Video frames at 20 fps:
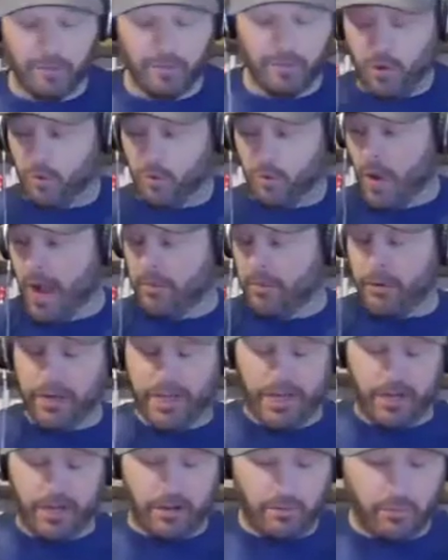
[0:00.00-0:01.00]
well, why we're
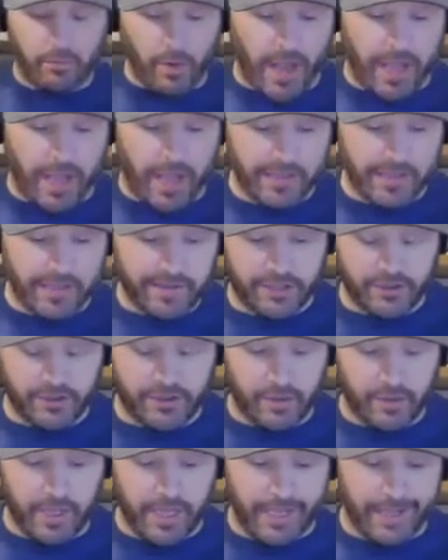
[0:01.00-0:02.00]
here, right, is
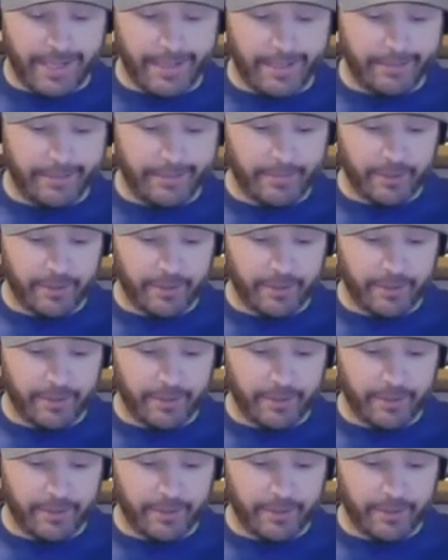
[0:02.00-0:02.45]
to uh,